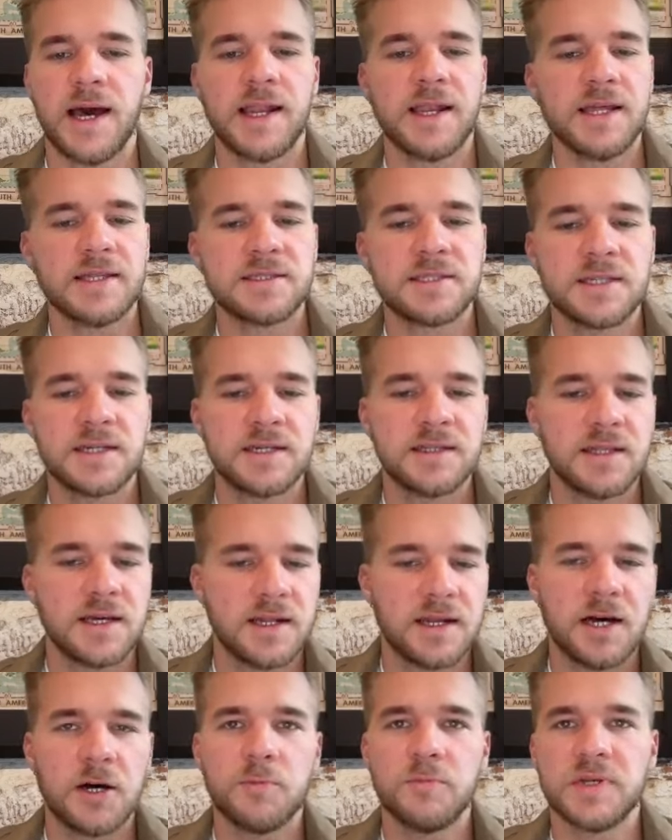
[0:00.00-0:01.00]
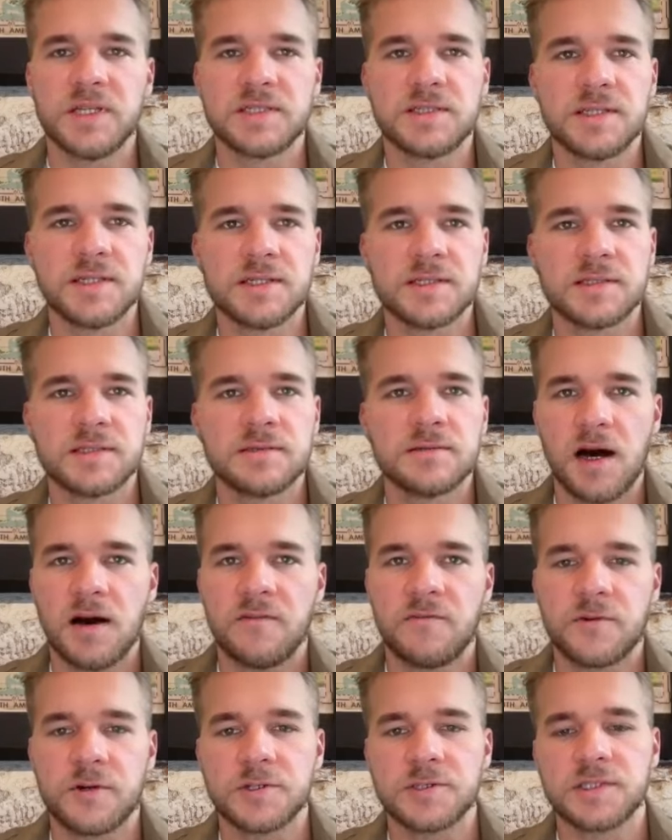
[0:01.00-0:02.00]
And let's say that our business
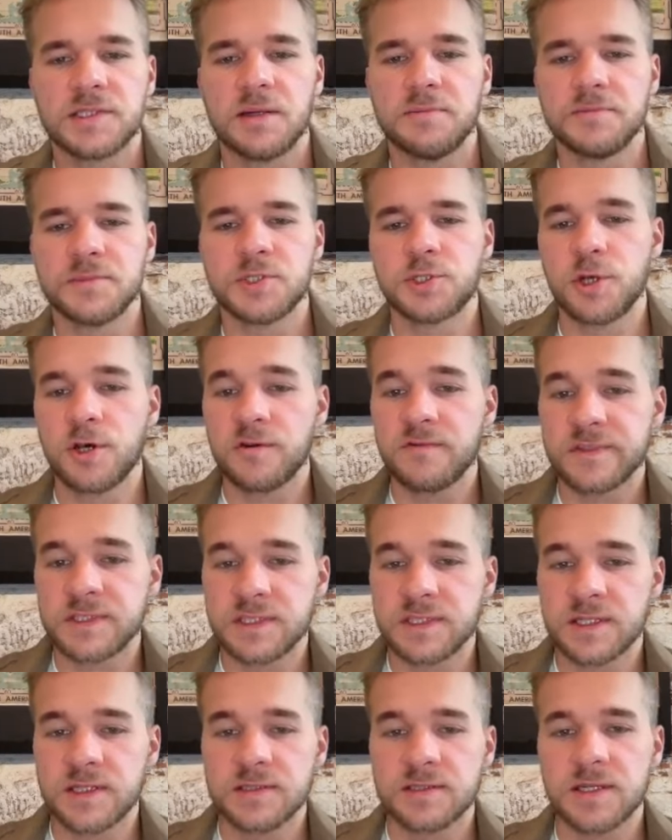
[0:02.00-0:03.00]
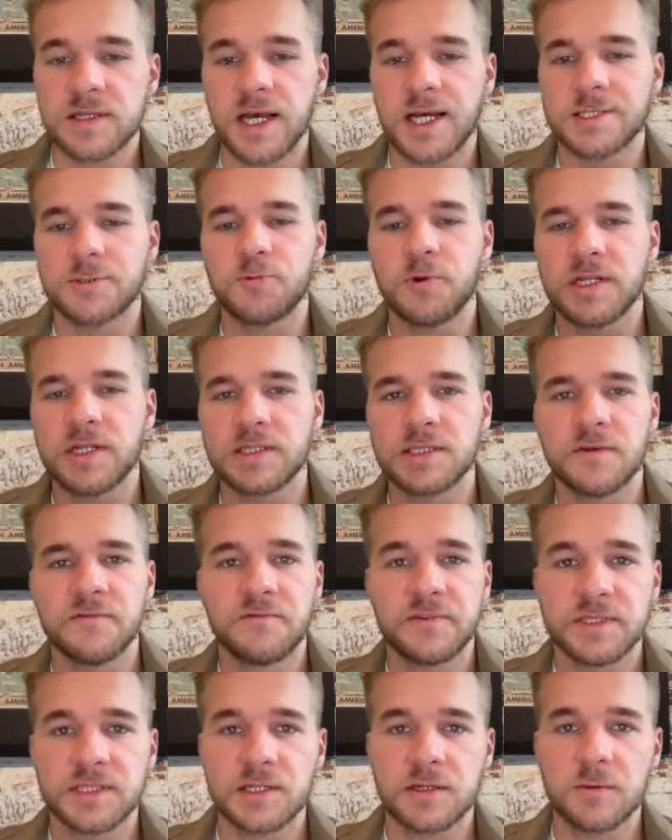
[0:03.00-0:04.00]
offers some services as well as some
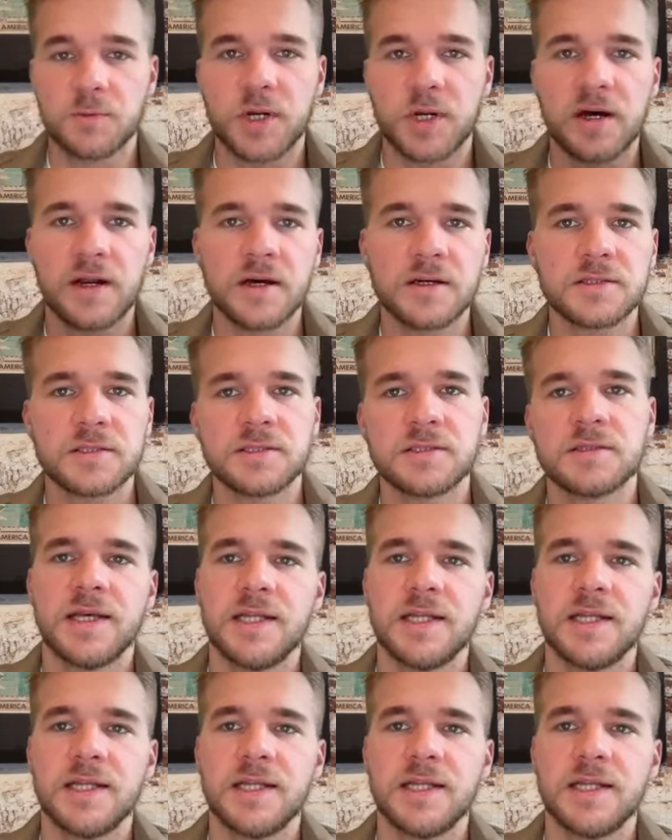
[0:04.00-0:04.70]
physical products,